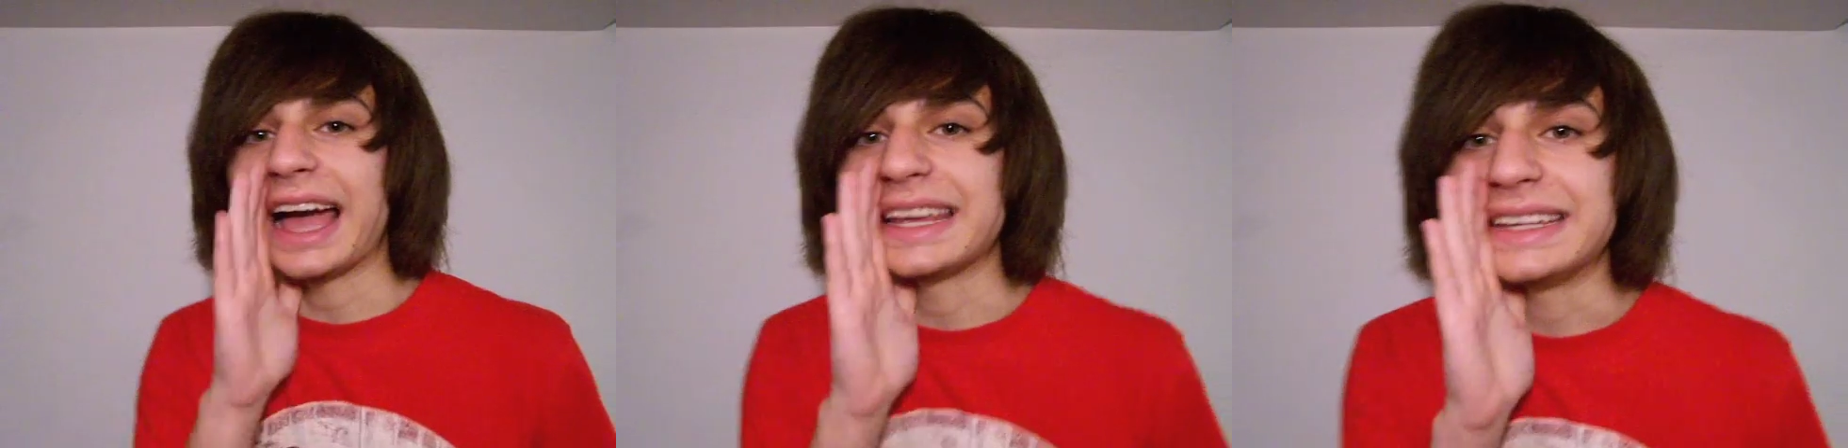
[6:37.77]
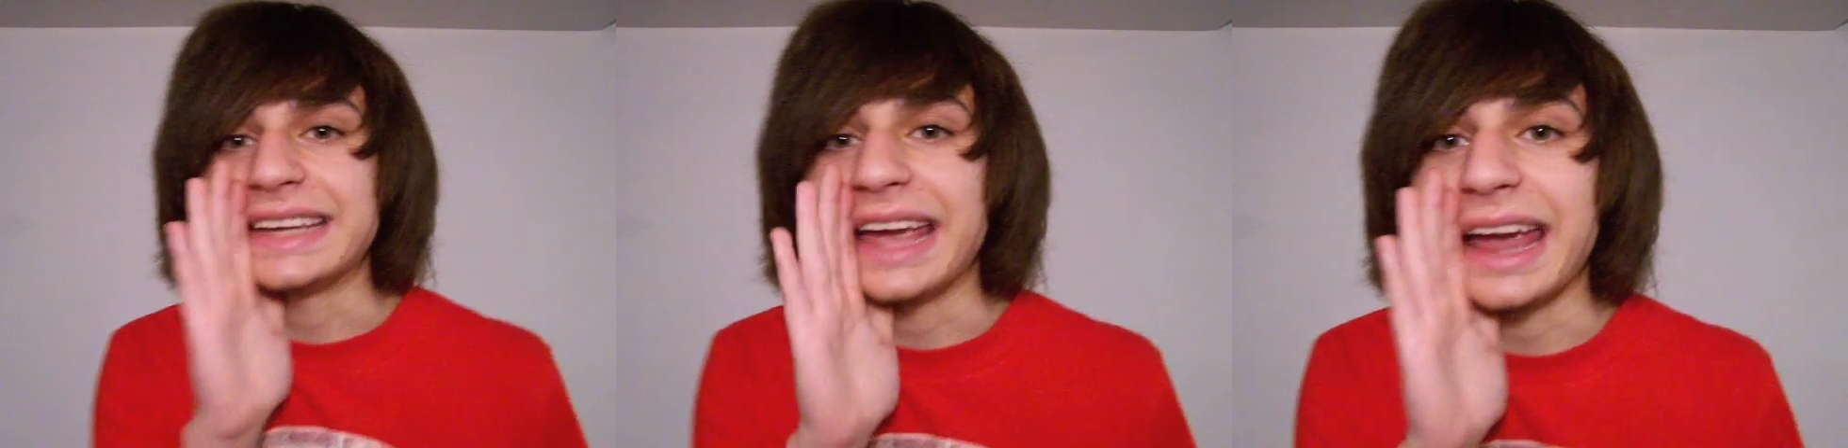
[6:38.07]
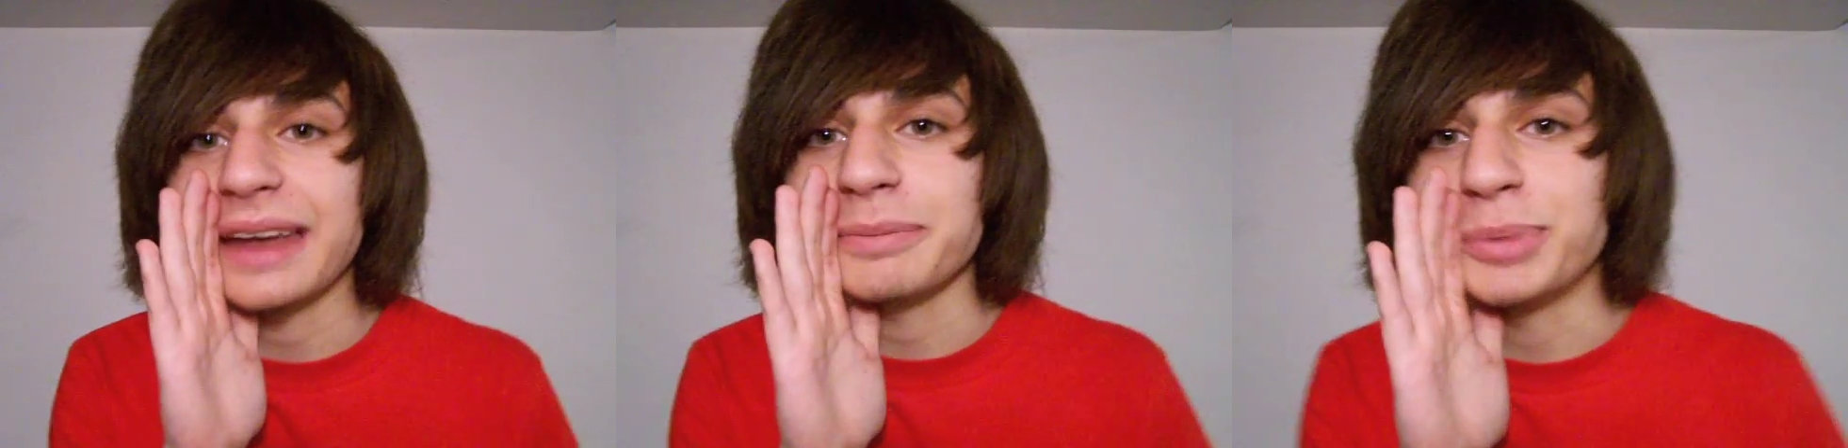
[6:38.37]
I
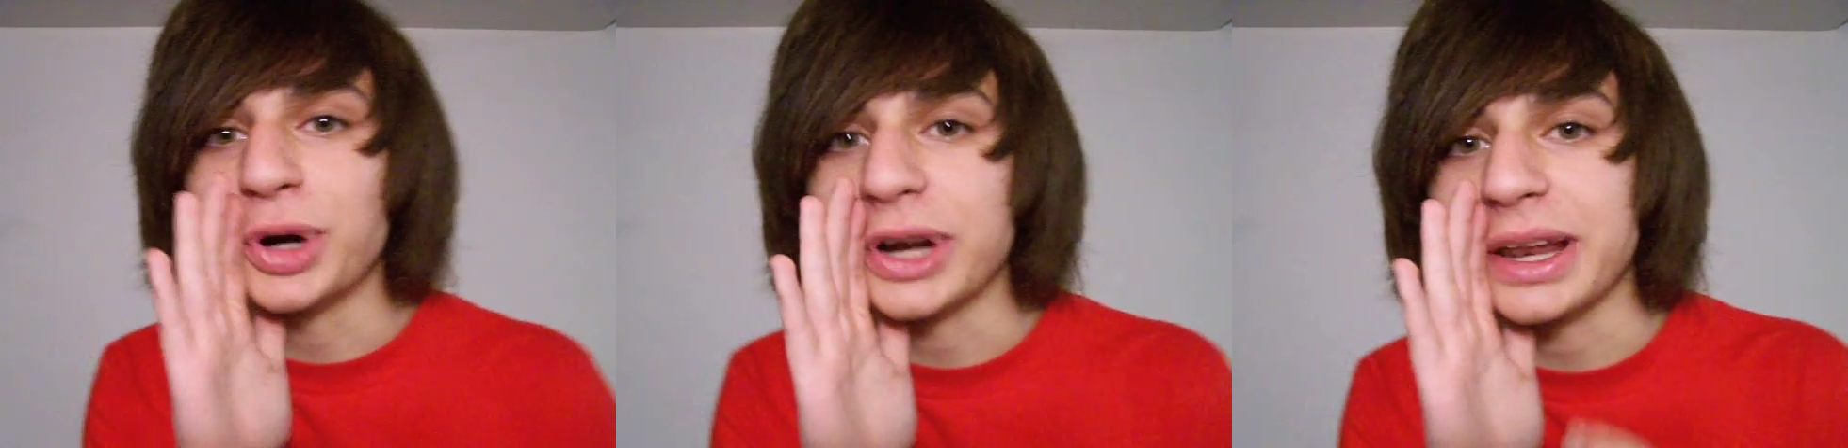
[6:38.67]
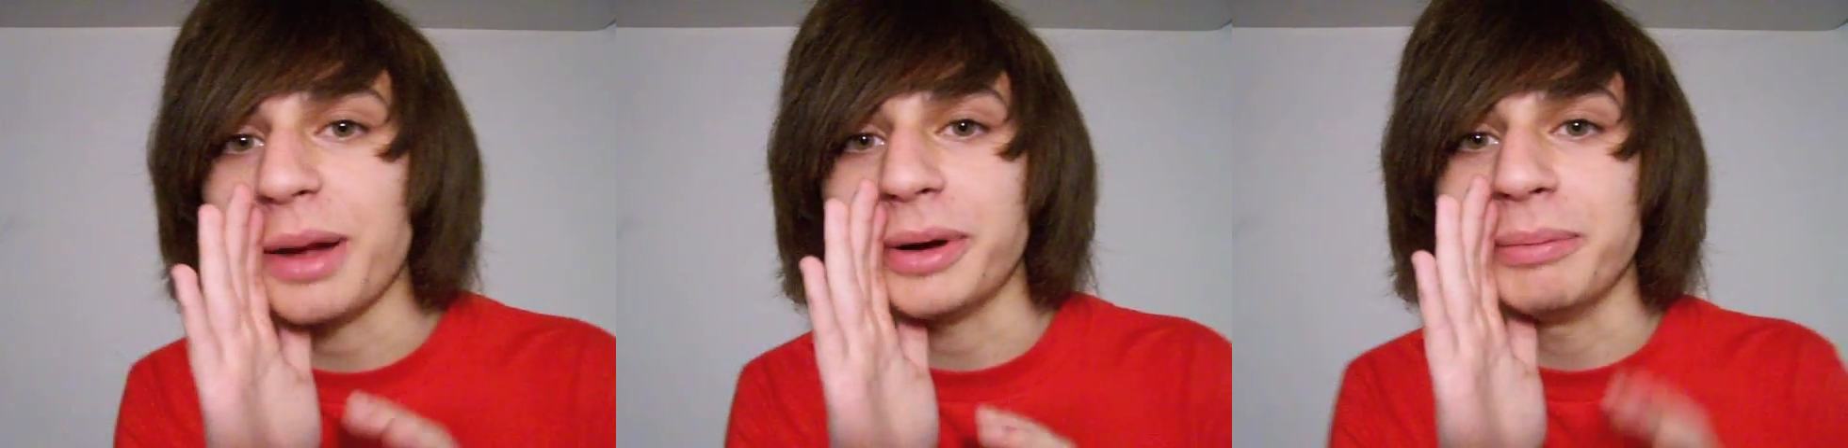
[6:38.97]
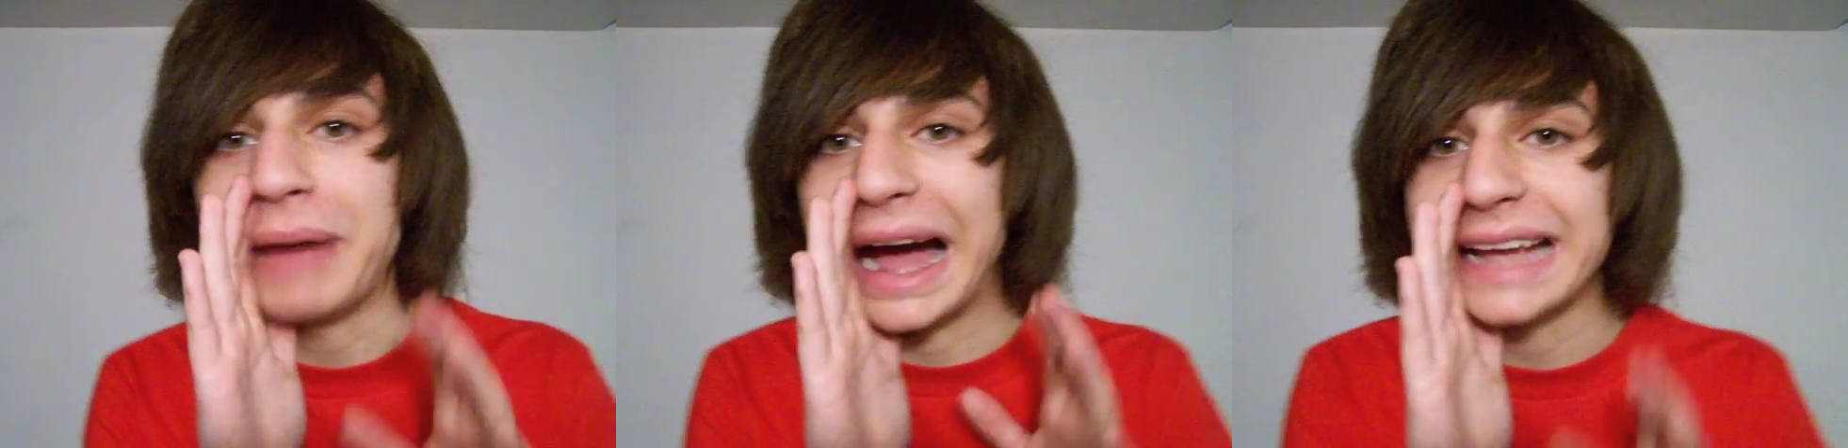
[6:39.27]
can't put it up
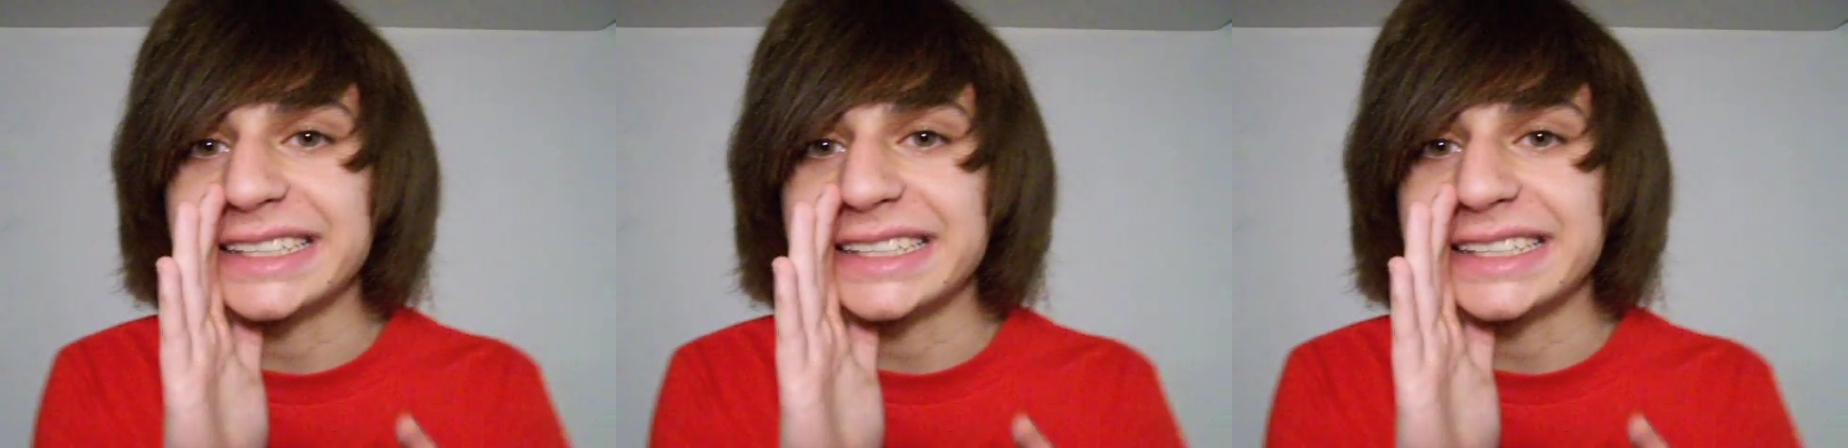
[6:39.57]
on my